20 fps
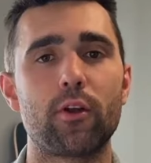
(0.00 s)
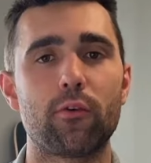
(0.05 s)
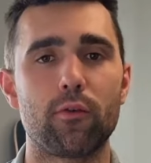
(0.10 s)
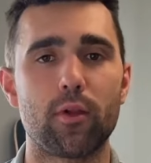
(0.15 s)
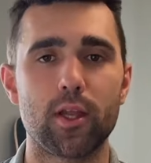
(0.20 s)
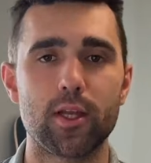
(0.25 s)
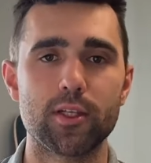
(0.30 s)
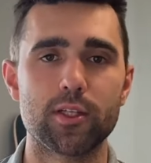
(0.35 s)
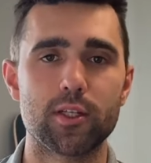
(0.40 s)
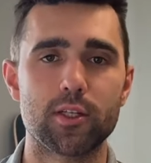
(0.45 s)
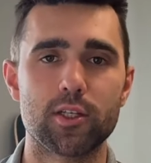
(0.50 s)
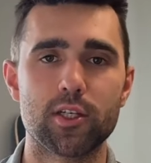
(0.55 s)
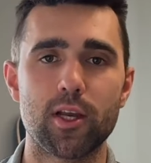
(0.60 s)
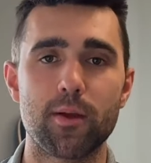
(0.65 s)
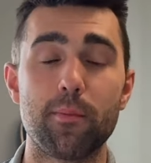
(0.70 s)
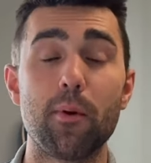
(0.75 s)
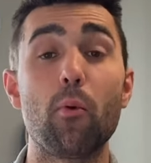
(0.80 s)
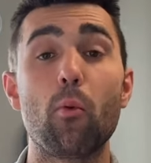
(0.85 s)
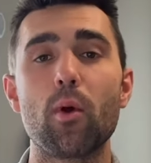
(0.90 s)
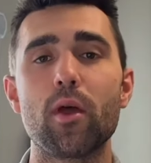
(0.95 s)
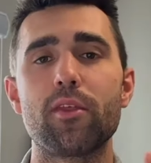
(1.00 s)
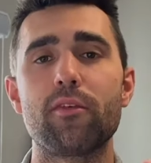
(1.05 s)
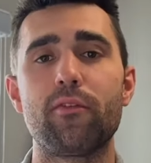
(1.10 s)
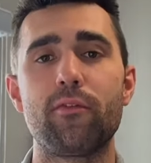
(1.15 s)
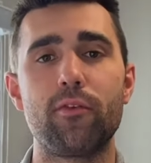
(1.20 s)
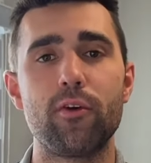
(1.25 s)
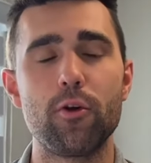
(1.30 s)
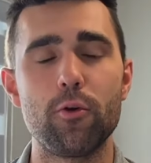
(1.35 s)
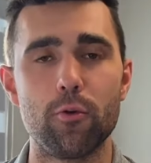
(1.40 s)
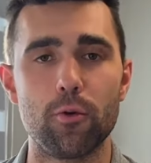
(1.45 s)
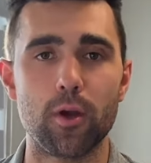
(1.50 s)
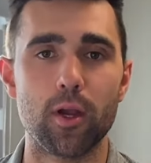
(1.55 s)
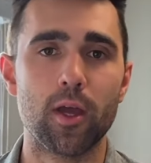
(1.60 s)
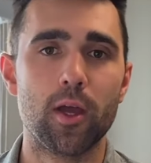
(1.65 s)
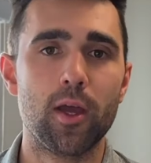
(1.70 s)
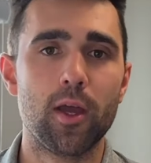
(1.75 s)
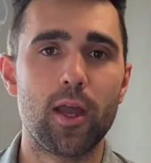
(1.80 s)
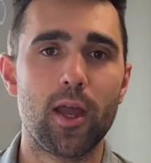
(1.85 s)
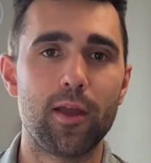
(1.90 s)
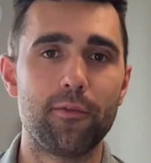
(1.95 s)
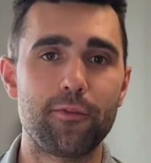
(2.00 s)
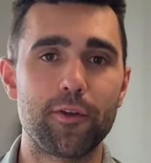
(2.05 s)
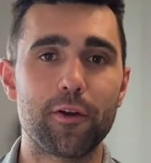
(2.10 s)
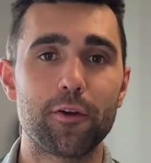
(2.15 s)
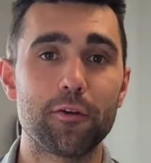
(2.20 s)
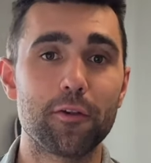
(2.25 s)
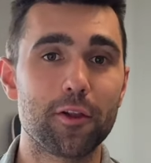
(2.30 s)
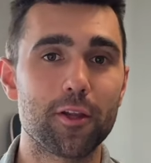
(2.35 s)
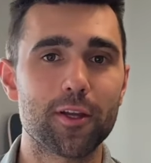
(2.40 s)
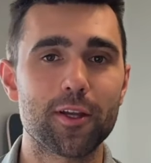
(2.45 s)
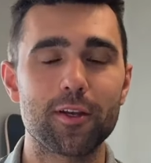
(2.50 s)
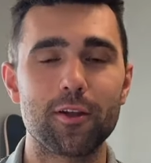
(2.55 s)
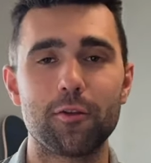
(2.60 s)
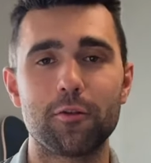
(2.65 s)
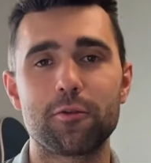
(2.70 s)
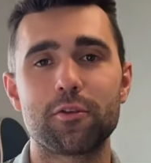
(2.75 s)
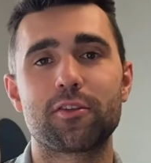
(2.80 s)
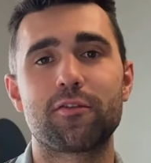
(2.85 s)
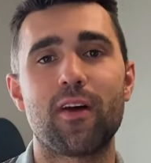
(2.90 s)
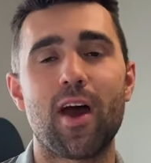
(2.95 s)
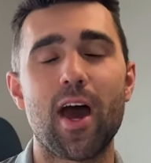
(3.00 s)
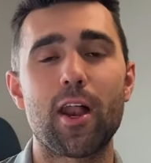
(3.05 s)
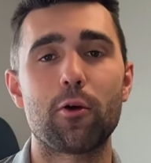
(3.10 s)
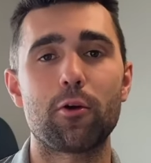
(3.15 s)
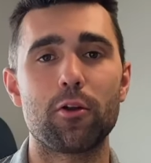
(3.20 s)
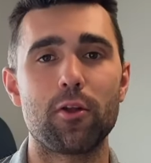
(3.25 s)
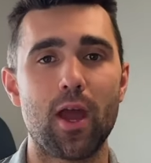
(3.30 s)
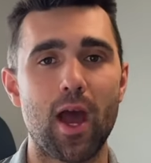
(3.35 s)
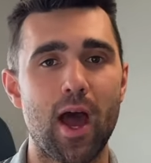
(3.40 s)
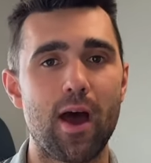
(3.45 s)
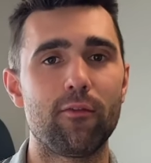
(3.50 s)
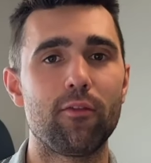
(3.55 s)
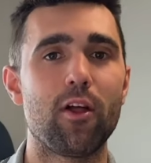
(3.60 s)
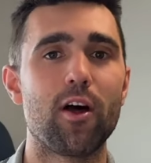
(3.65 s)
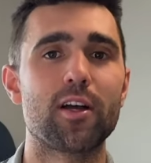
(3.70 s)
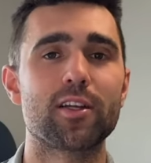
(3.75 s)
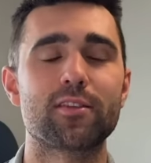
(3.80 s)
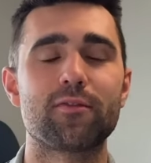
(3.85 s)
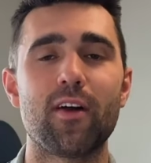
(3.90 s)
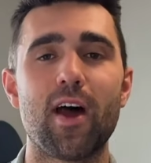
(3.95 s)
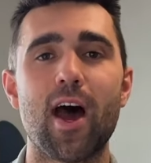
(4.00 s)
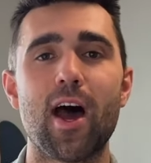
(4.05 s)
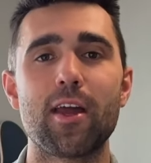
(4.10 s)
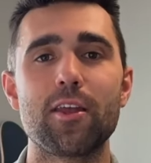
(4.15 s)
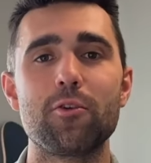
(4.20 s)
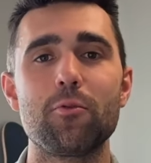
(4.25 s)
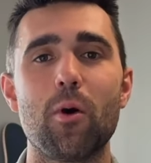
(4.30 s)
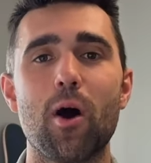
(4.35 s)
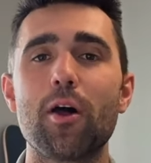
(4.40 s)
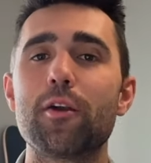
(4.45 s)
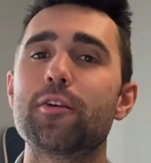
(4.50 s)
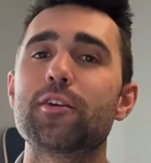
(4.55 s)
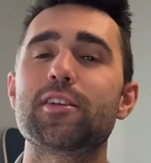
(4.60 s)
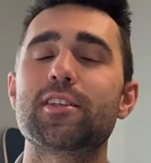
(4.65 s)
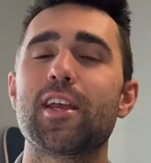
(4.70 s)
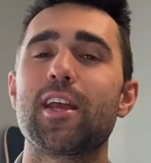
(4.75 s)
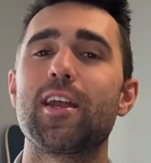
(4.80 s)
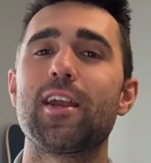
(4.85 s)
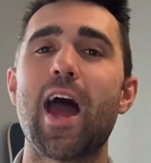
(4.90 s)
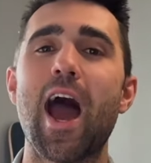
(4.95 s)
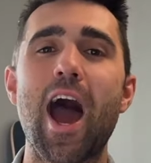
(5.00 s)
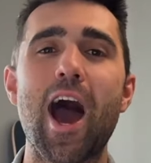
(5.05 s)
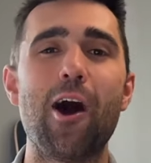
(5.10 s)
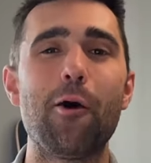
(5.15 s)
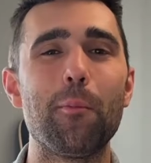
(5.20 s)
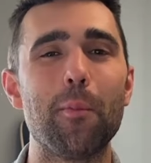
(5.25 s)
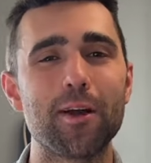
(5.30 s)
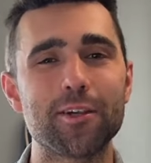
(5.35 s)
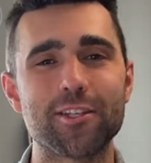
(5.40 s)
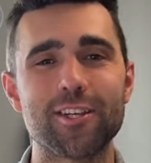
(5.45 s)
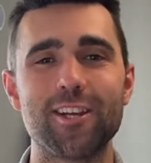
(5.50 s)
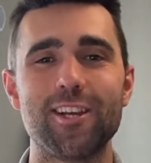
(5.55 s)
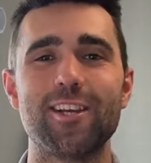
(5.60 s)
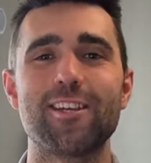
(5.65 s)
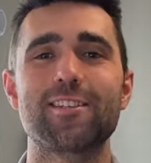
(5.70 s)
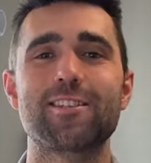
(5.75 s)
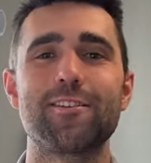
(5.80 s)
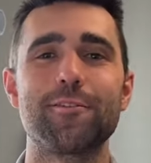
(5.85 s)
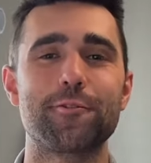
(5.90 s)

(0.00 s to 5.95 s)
your relationship with food. If you're looking to lose fat or you have lost fat, you understand how much it is